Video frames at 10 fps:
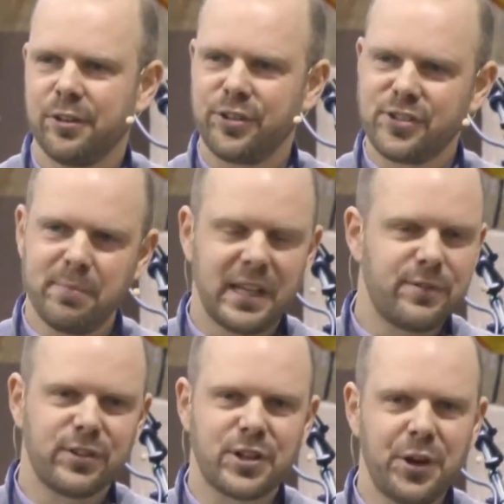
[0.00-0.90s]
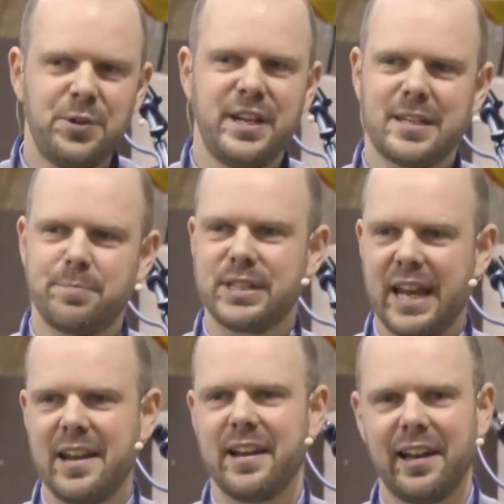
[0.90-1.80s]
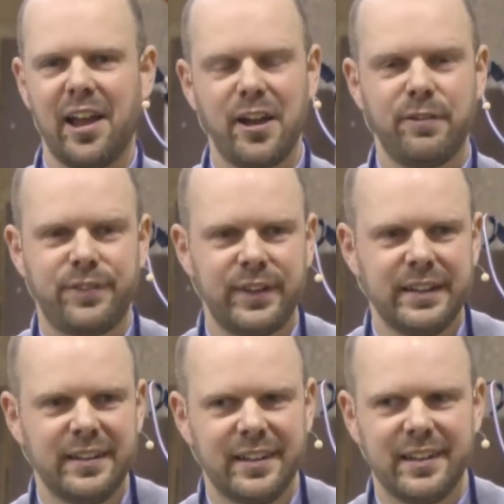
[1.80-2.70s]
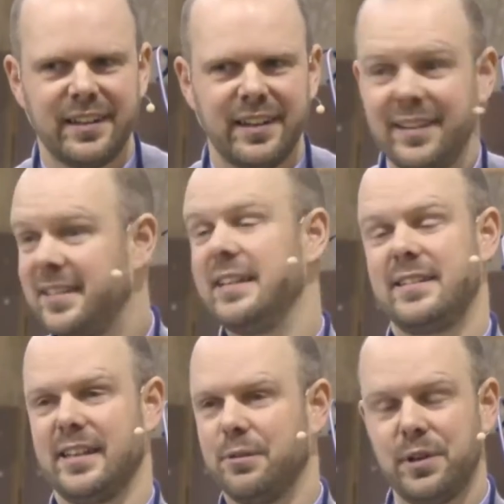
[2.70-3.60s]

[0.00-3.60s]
Christian believers don't need to pretend that life is easy.